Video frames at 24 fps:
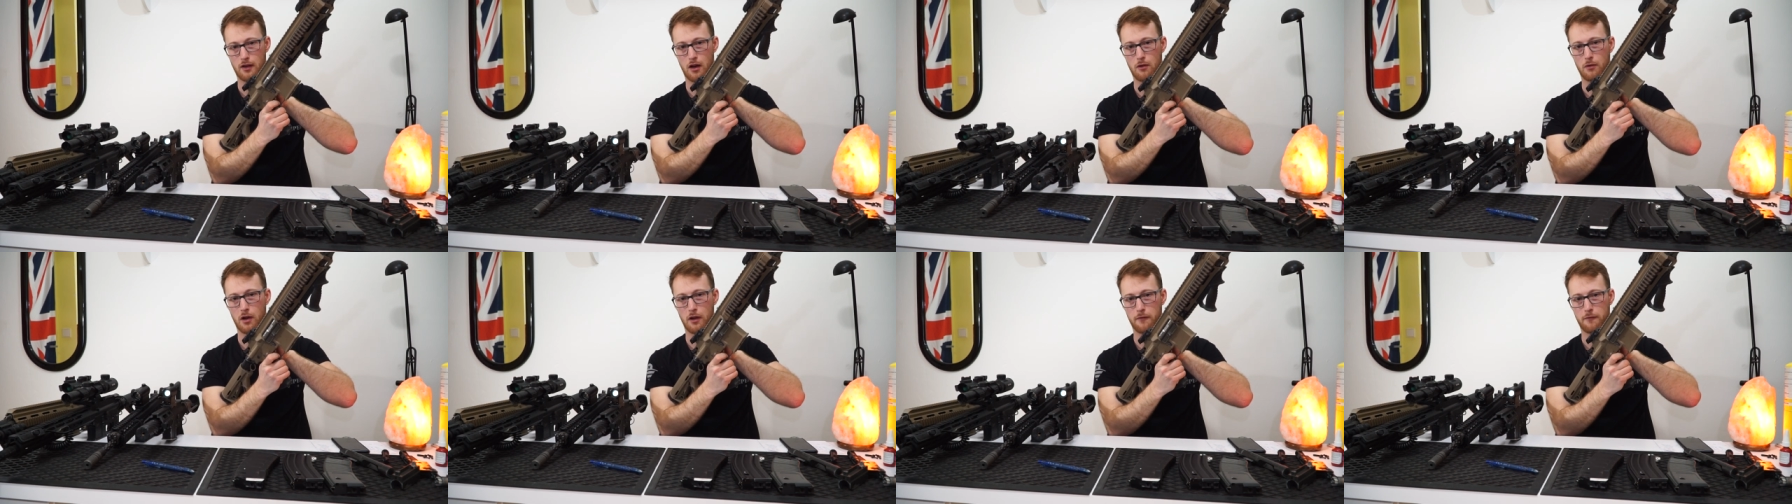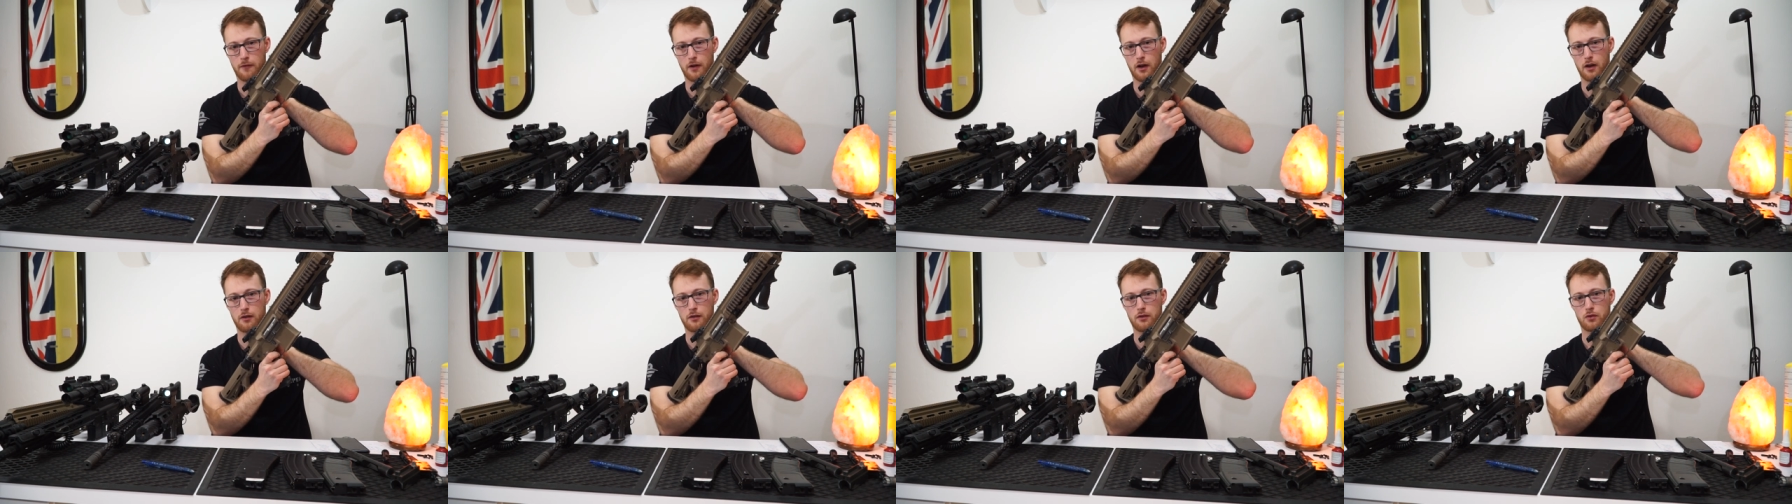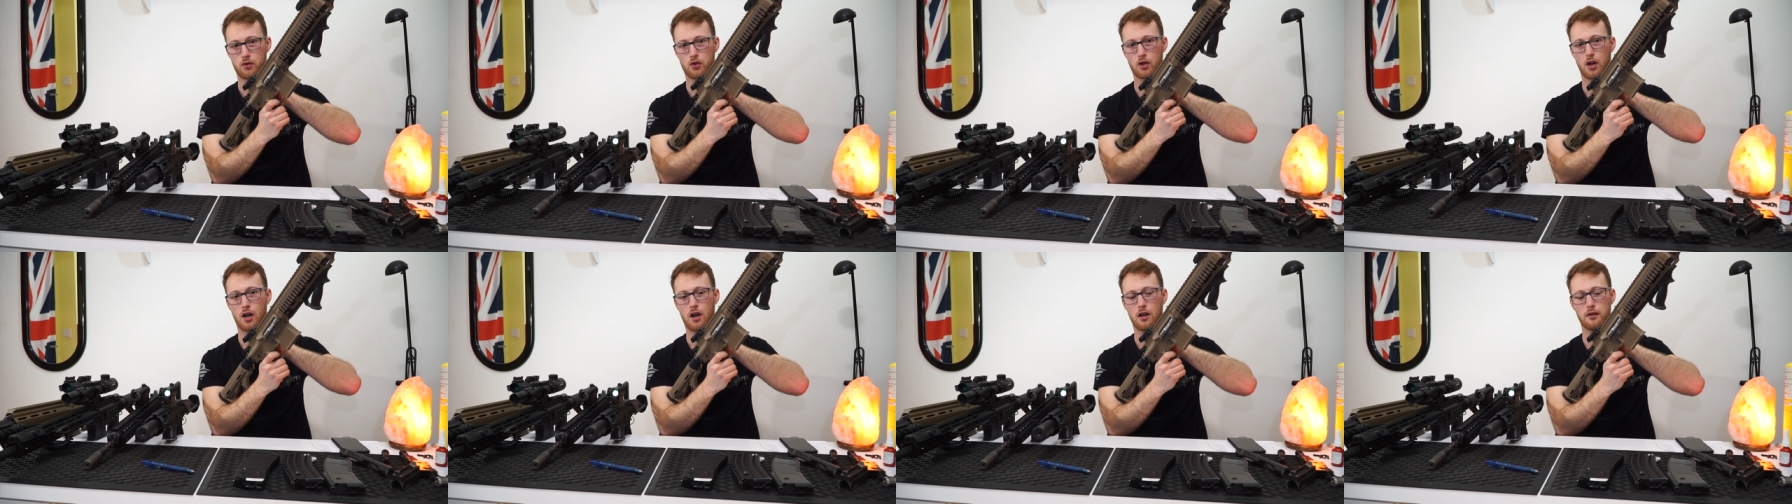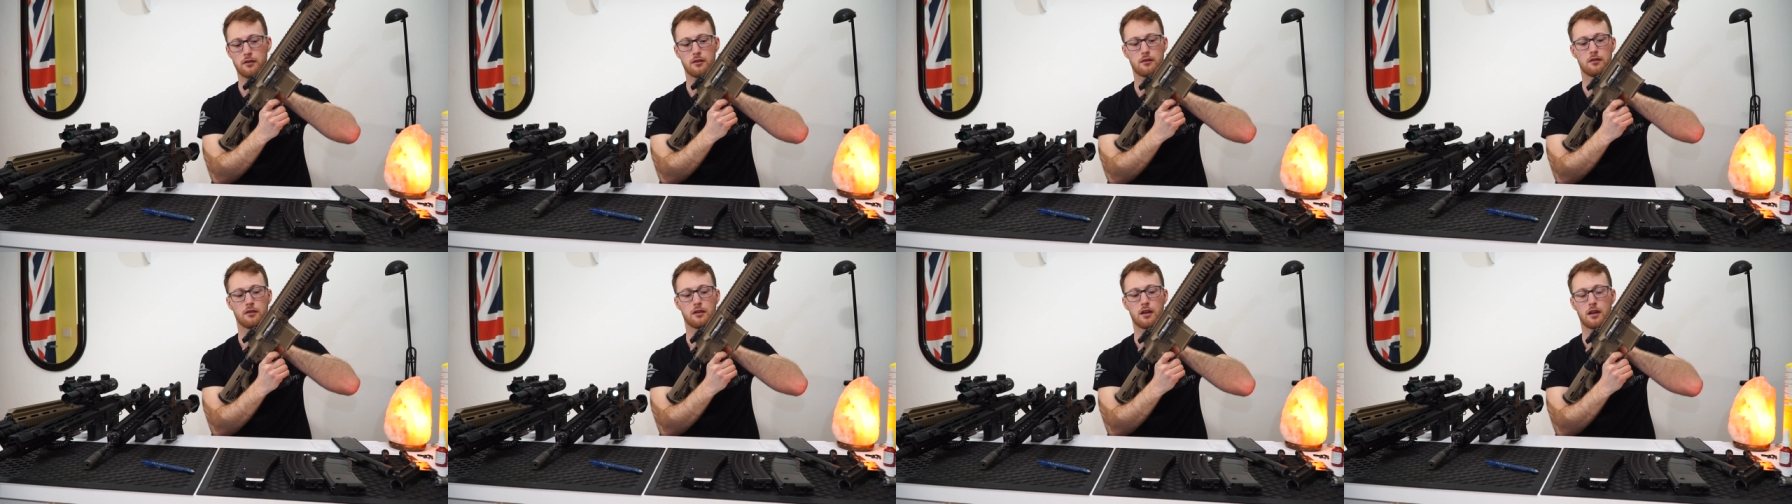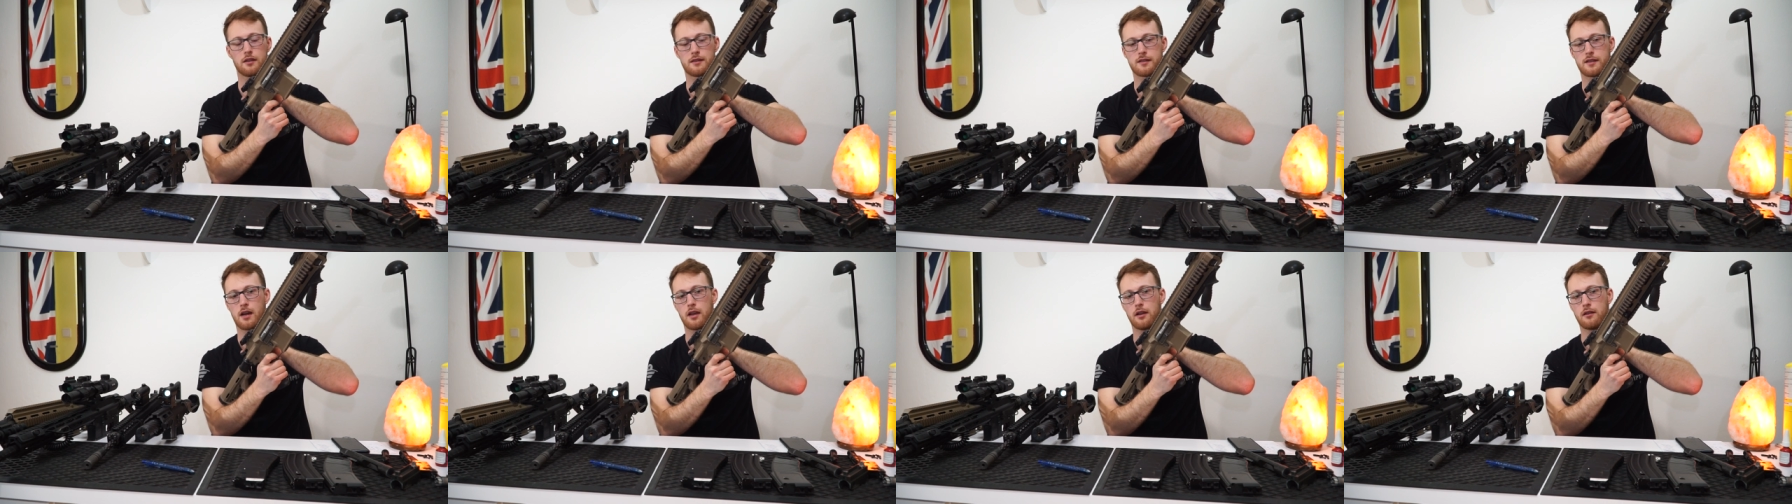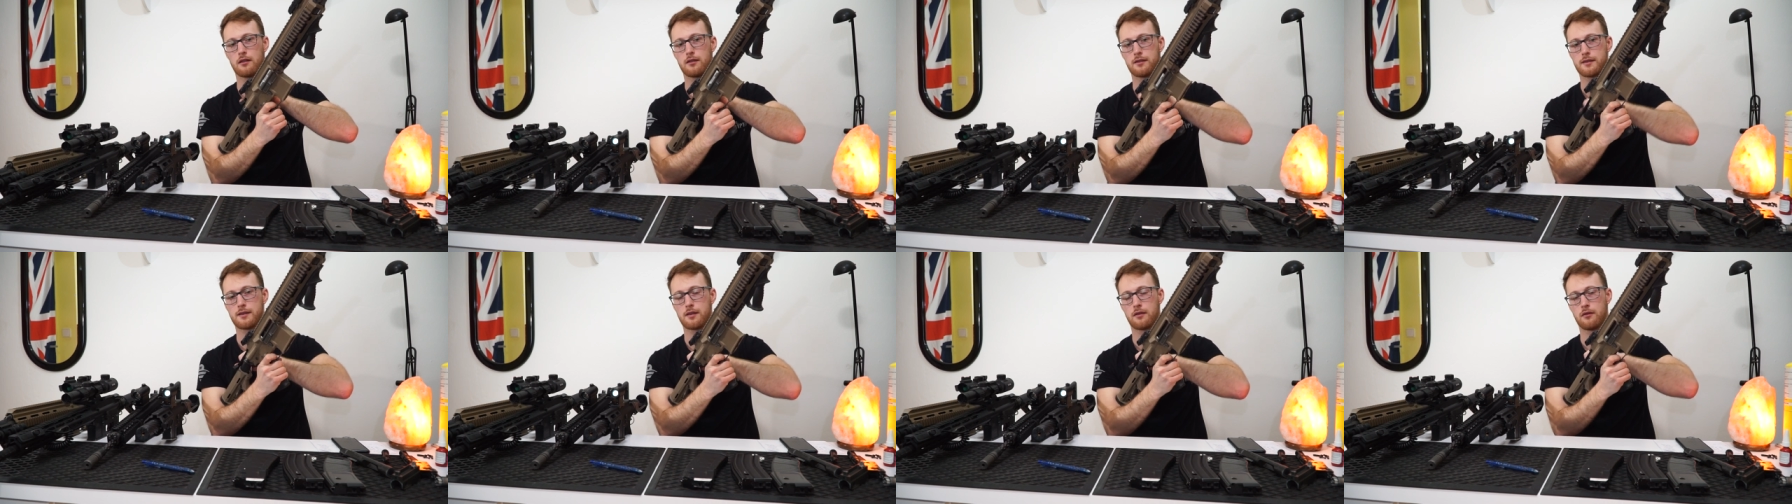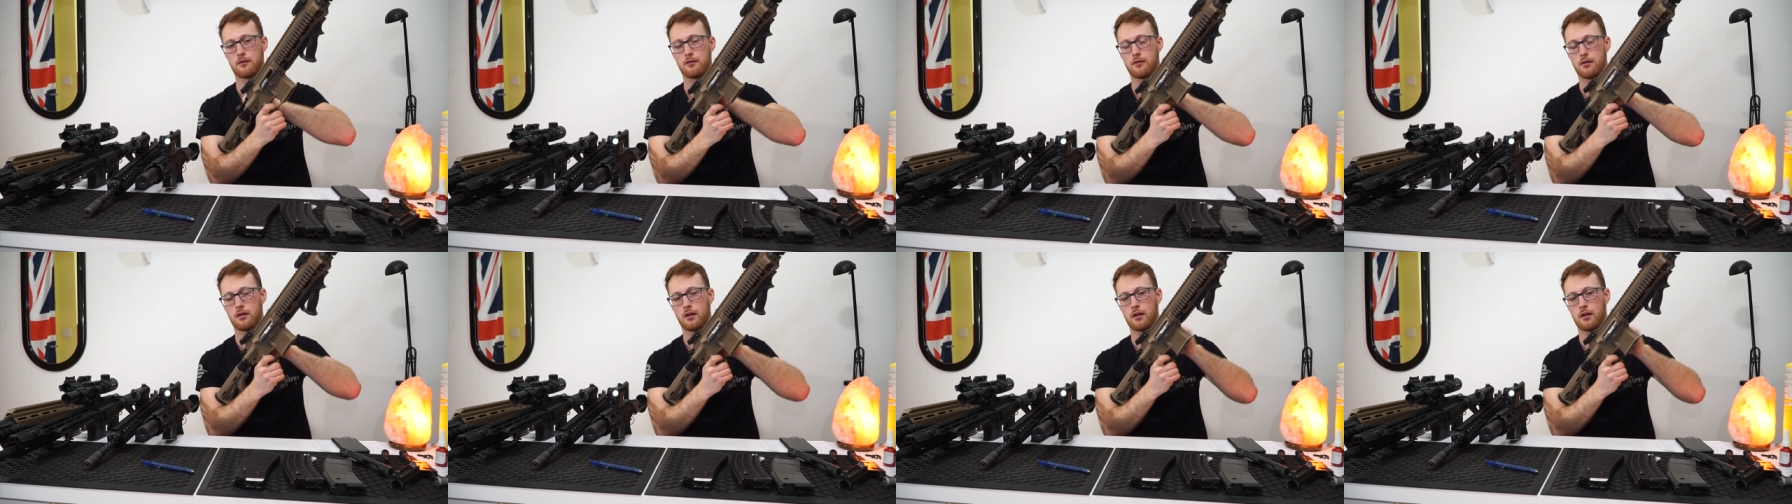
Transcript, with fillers: Now I fire the shot, the gun cycles,